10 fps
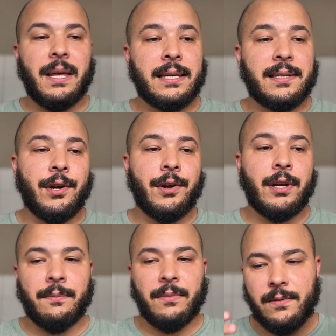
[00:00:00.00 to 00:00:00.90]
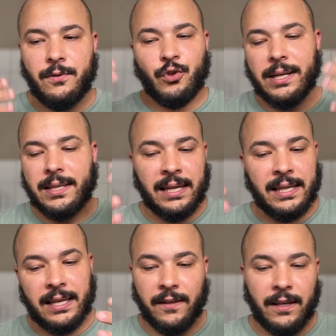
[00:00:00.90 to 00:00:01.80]
the exterior, and I'm trying to
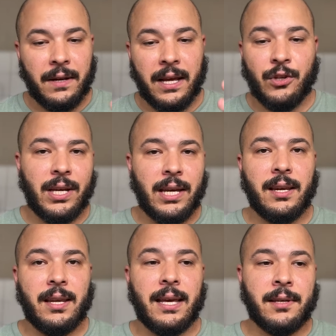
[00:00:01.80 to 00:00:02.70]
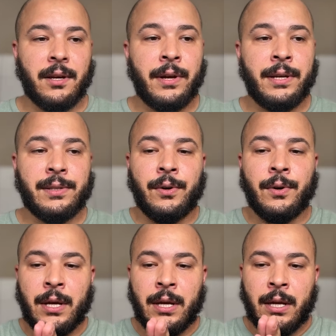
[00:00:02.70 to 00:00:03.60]
give an educated guess on, right? So
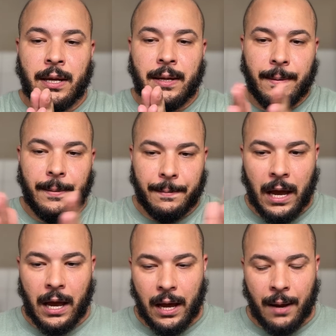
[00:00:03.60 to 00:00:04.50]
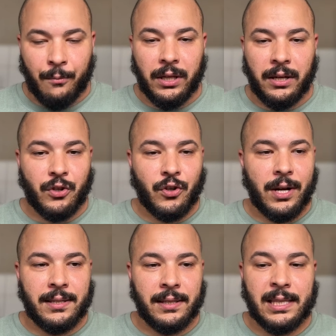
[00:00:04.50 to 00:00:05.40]
I'm really not
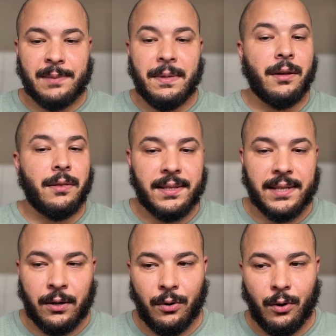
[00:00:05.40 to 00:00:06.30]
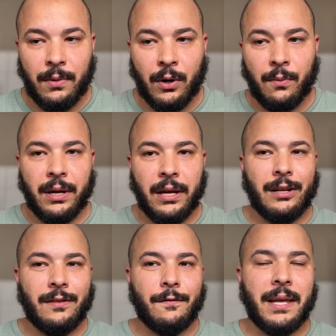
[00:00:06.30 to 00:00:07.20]
trying to like speak on things I don't know about, but
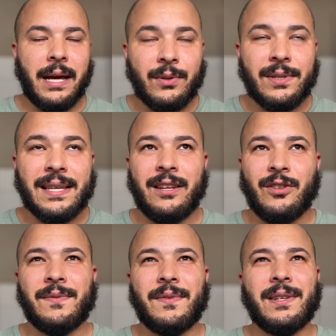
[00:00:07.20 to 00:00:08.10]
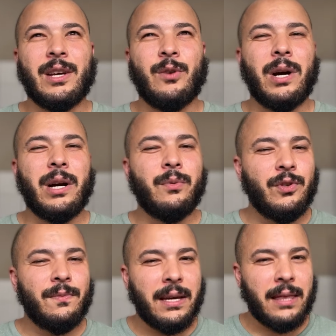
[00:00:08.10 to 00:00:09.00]
from the outside, it just feels like, why would
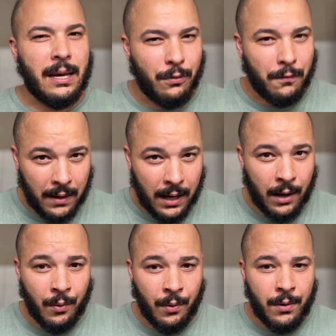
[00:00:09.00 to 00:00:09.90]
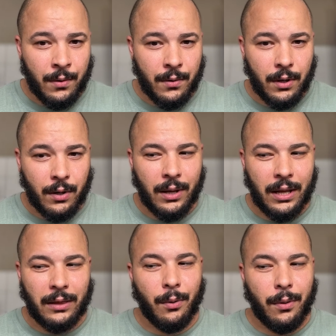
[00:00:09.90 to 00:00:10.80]
you make that move now? I
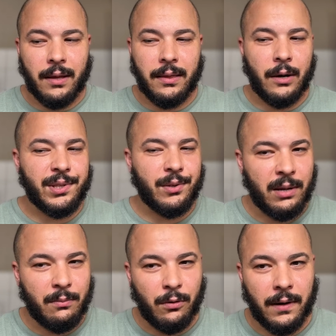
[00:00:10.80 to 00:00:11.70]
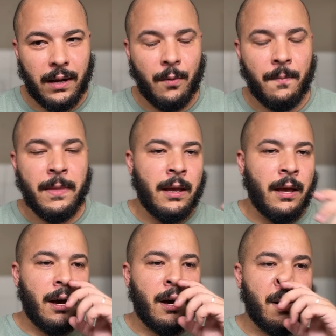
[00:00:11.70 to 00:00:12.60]
don't think that was the right move now.
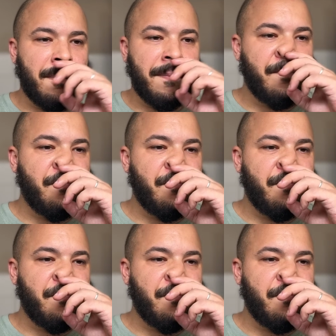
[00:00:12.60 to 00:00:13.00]
Um,